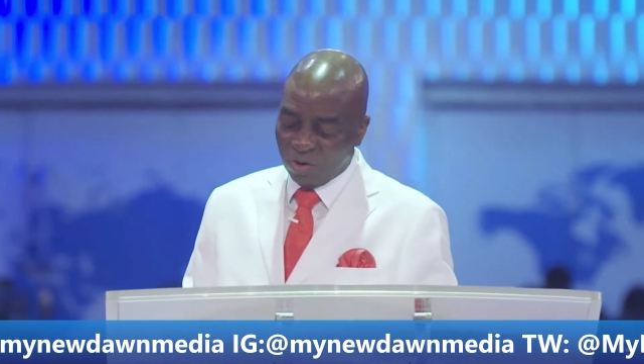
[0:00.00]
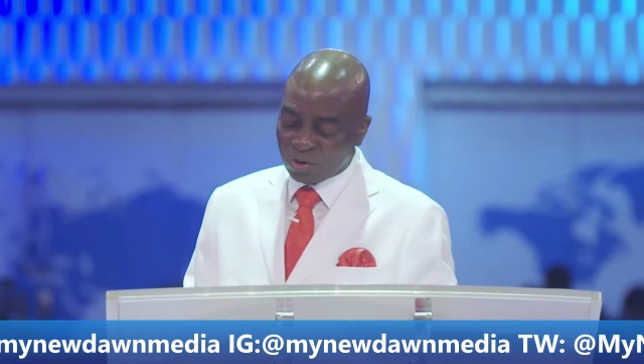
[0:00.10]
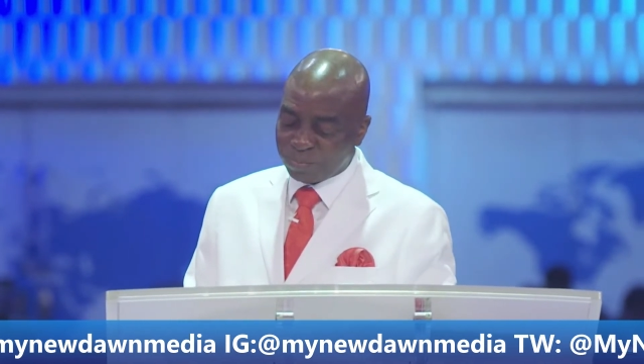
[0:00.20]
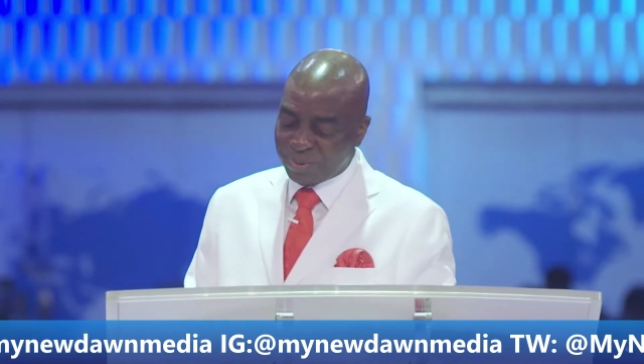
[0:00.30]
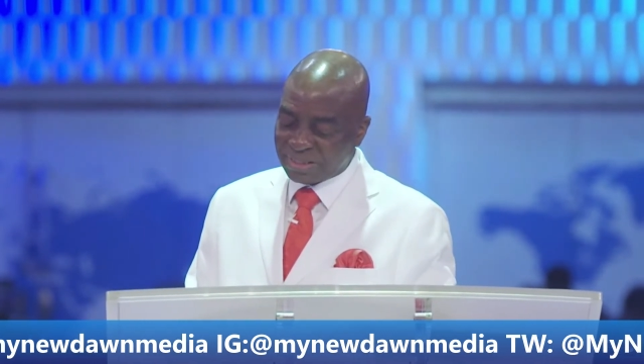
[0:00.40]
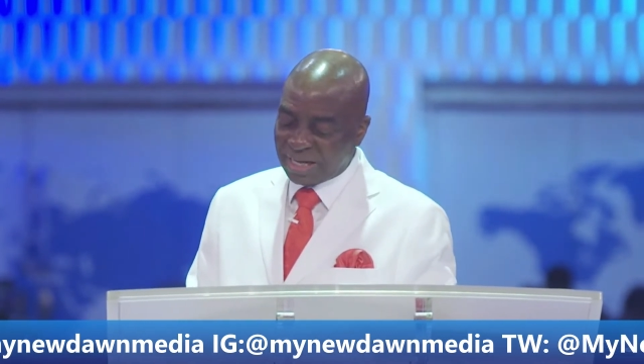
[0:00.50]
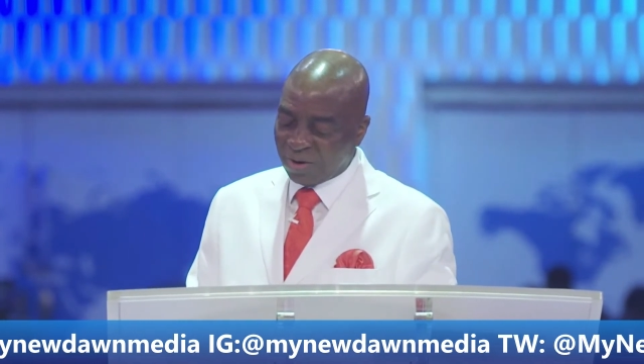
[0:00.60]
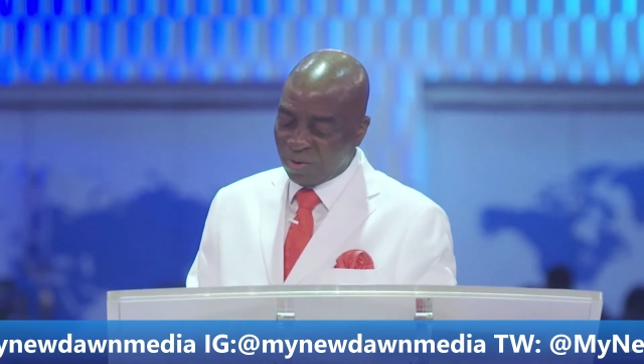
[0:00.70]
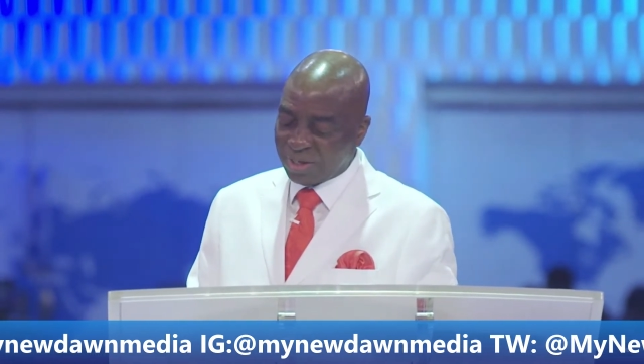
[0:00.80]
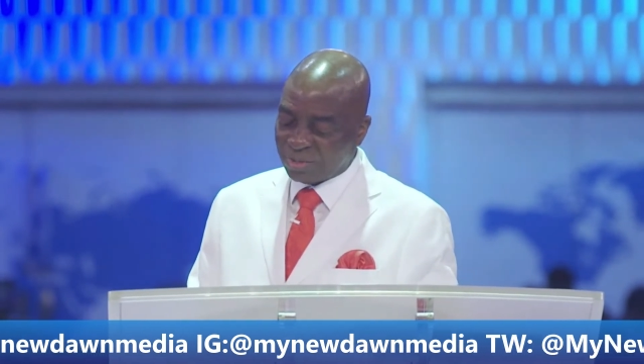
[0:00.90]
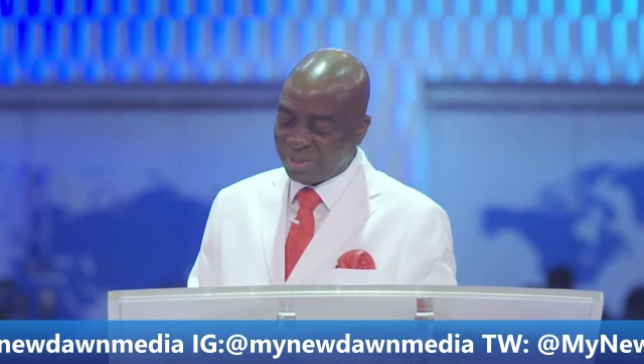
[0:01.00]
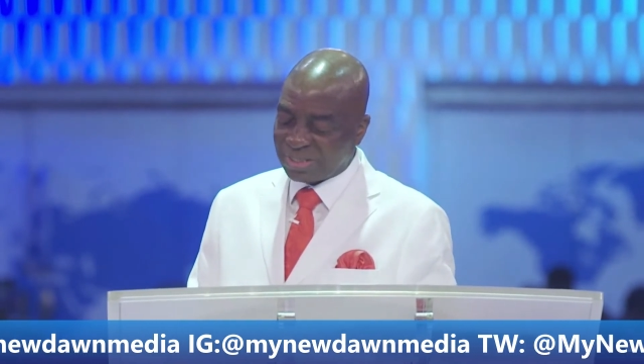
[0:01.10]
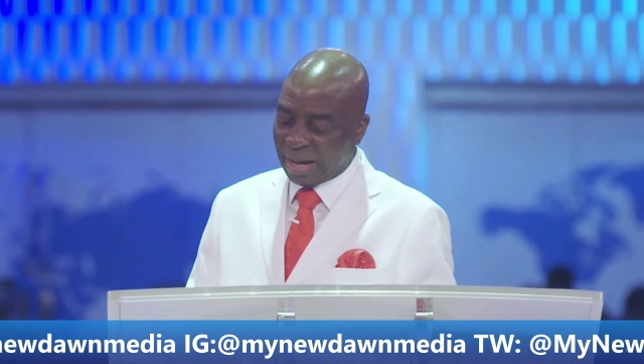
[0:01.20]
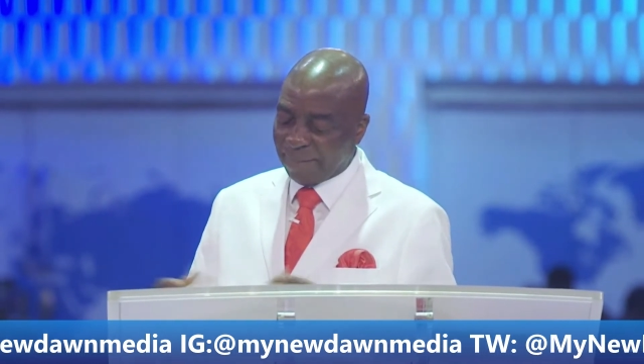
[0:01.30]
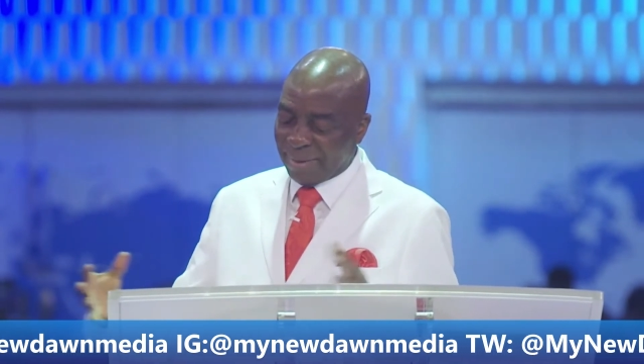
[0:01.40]
God speaks according to
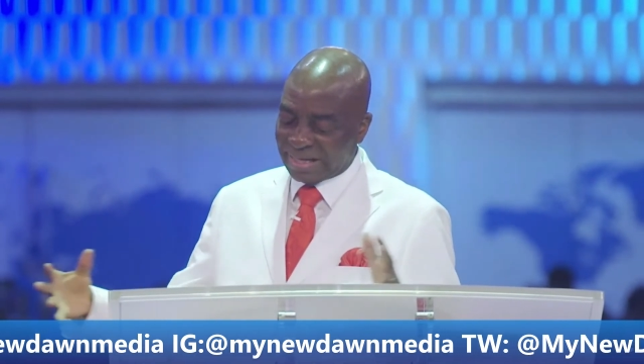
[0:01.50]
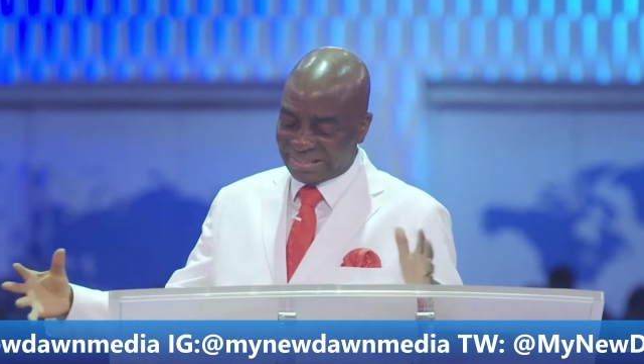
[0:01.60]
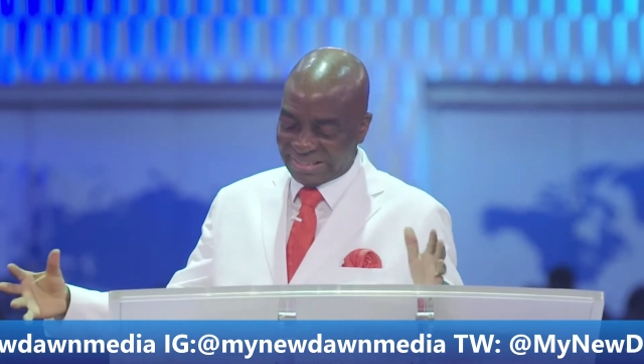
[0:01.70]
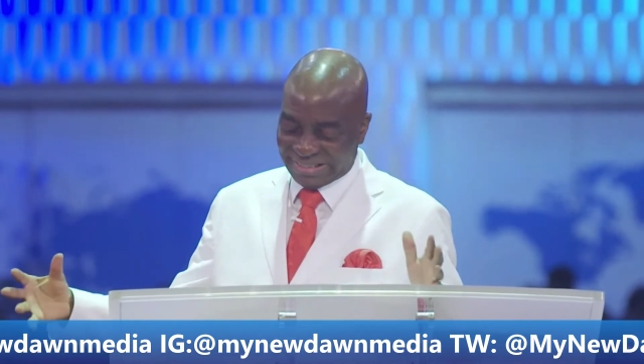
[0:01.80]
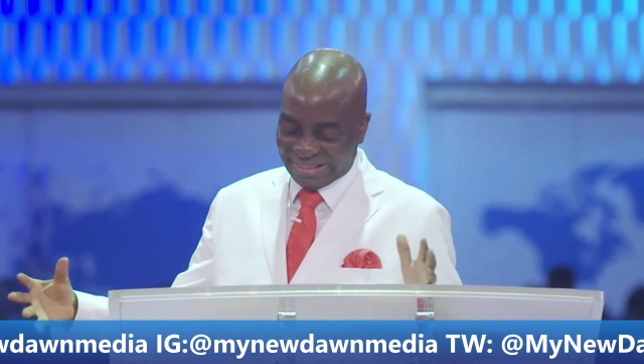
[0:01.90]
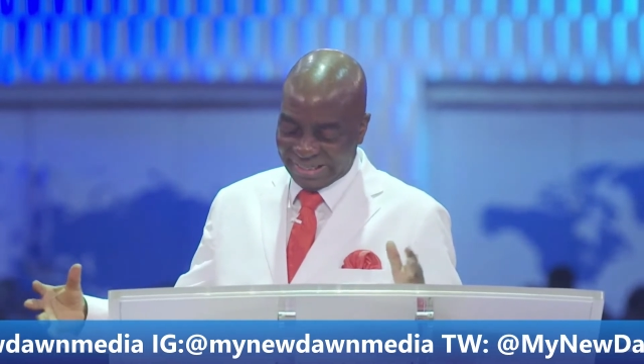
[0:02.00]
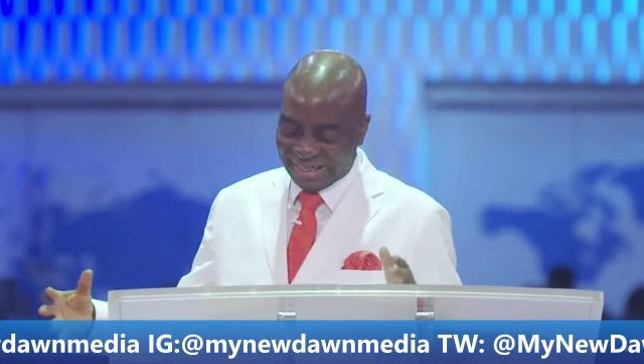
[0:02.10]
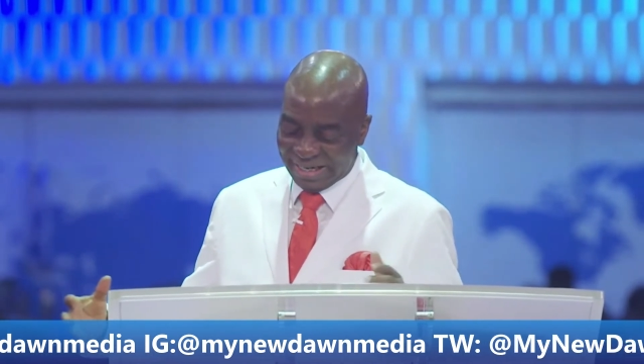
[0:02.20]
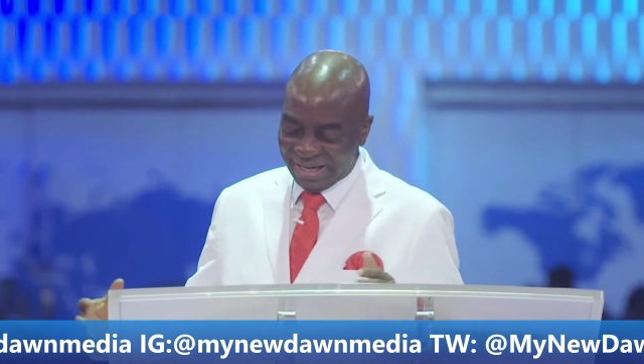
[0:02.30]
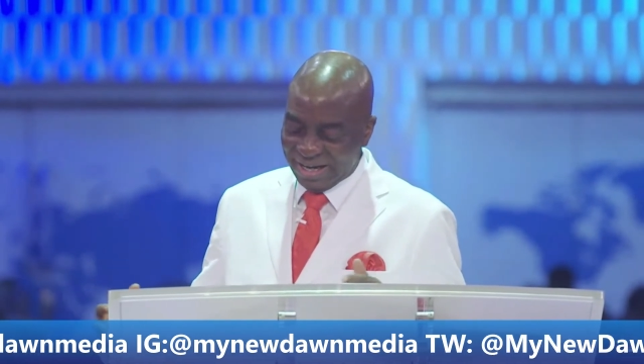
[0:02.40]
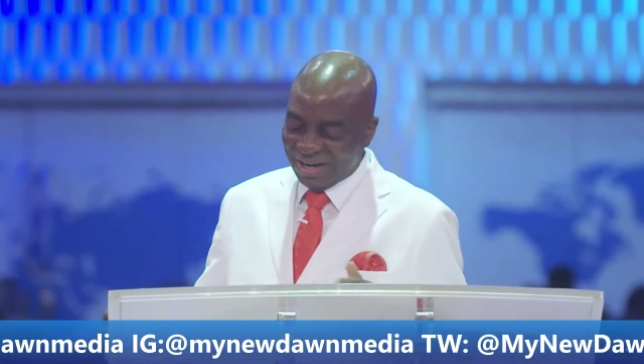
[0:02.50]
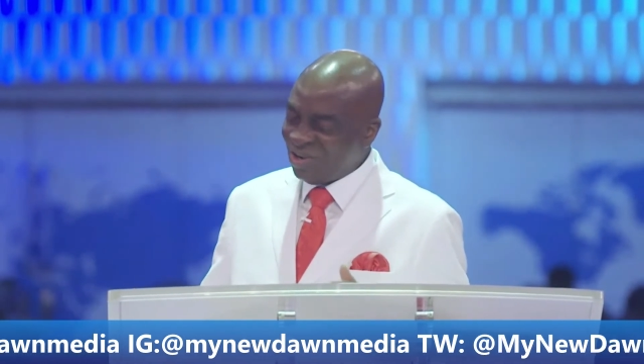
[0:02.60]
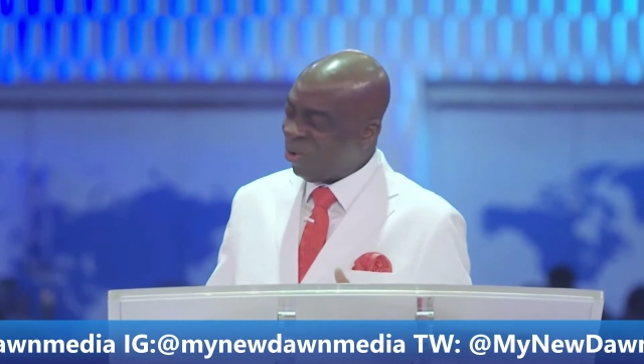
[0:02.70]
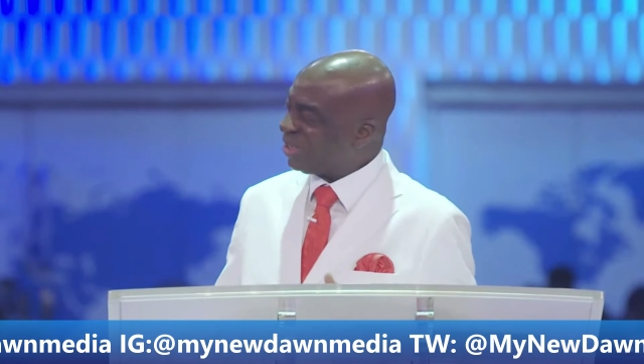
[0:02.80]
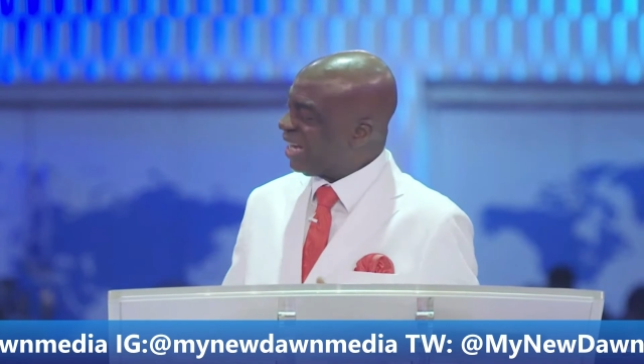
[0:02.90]
his capacity,
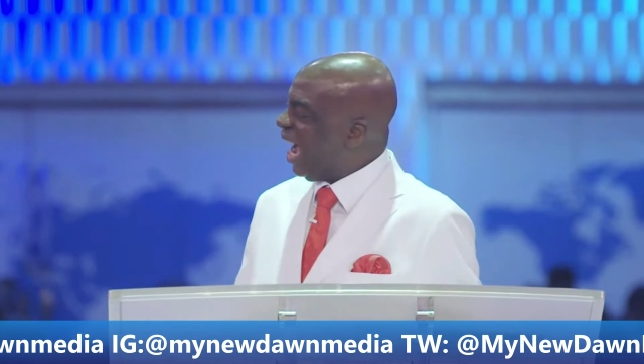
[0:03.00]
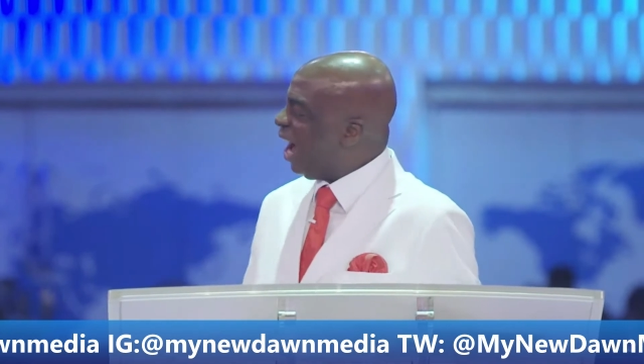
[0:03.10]
not